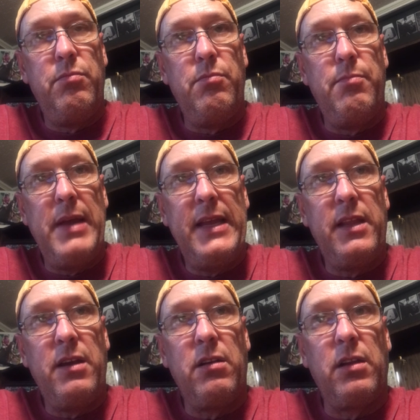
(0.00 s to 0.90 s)

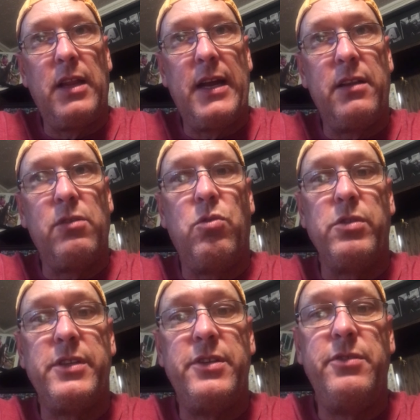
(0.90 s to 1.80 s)
mainly on a lot of the
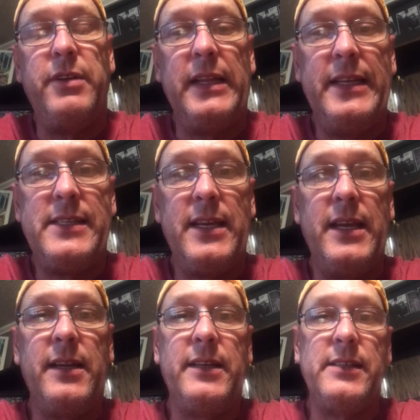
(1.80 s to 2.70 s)
courses, you at least
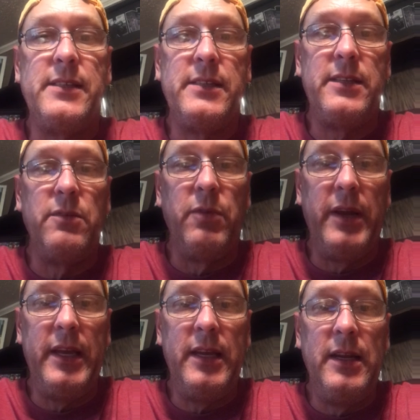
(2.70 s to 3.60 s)
get a consistent
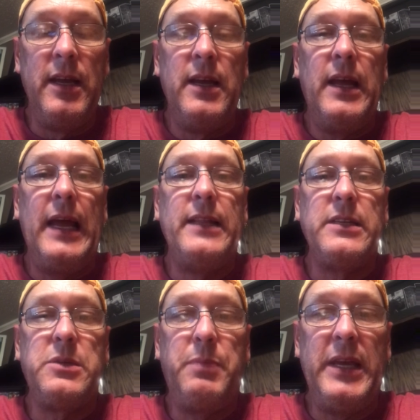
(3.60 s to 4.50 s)
read, and the
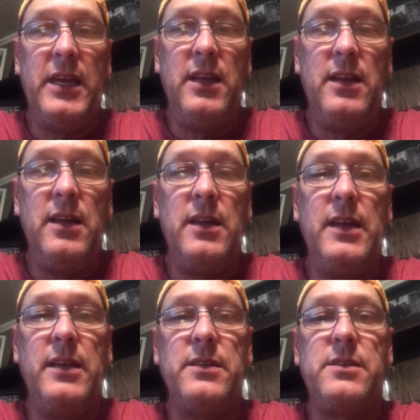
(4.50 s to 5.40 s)
speed
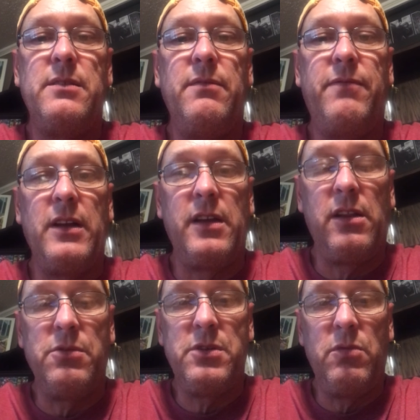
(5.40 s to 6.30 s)
is fairly
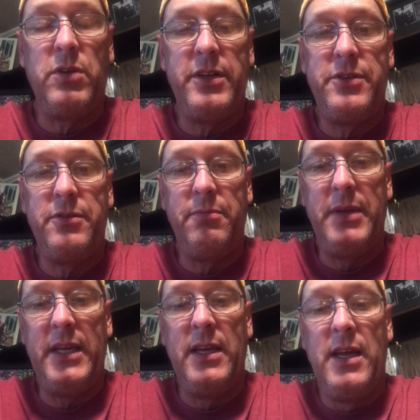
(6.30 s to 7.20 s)
close to what it should
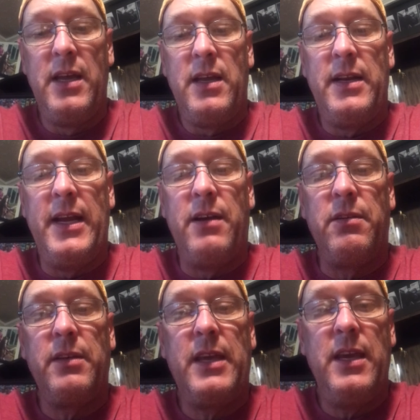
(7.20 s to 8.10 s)
be. Now,
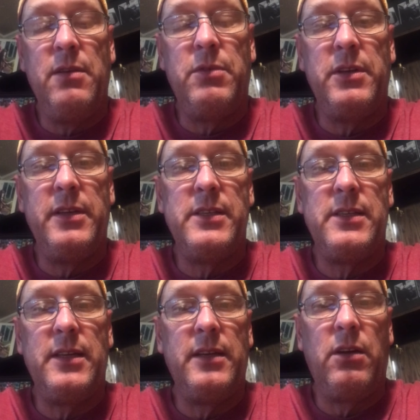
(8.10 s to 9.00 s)
Kiawah
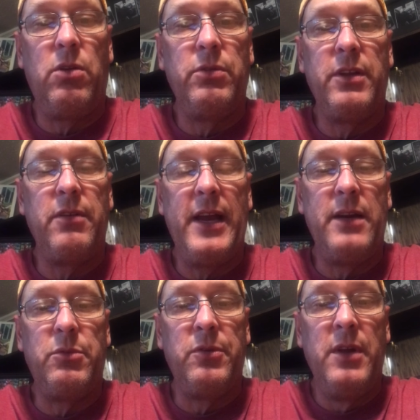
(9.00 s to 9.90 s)
is a whole other
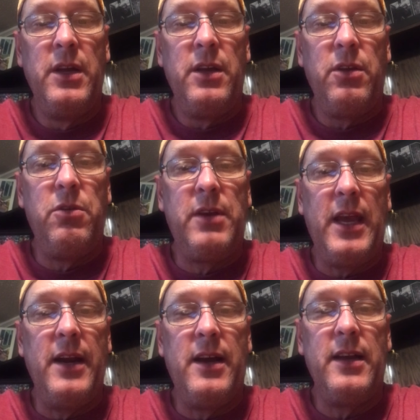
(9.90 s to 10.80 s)
animal. You
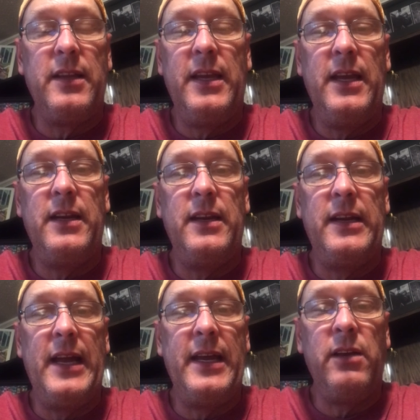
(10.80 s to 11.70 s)
cannot get
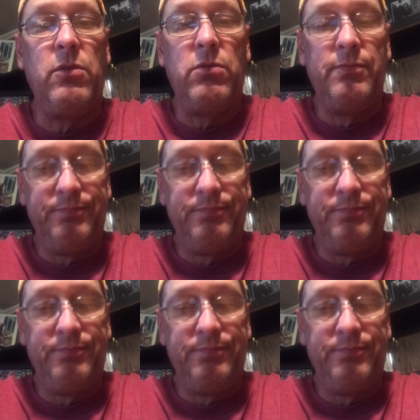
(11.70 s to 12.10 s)
an angle